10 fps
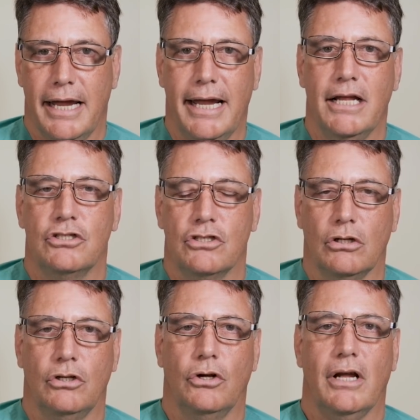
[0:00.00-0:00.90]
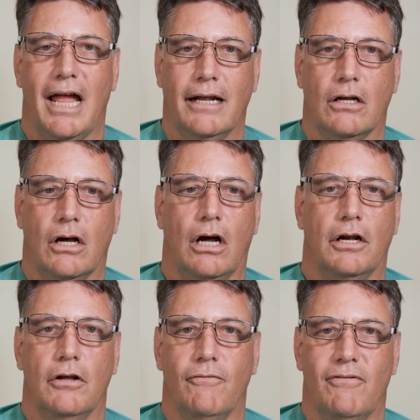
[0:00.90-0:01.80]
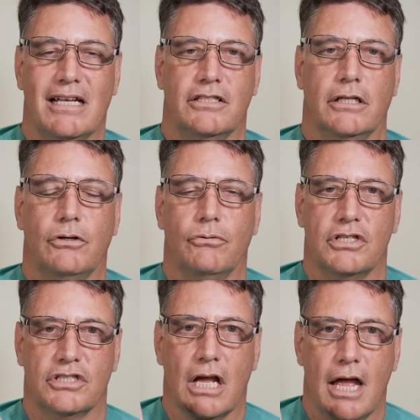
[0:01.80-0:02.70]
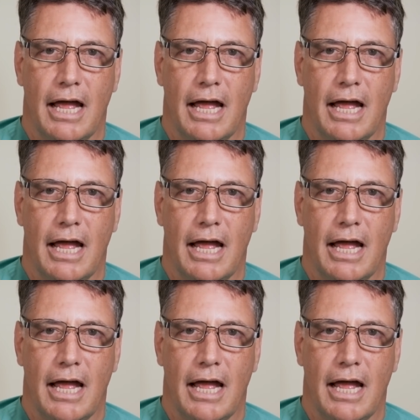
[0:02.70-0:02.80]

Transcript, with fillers: is to look at cardiovascular risk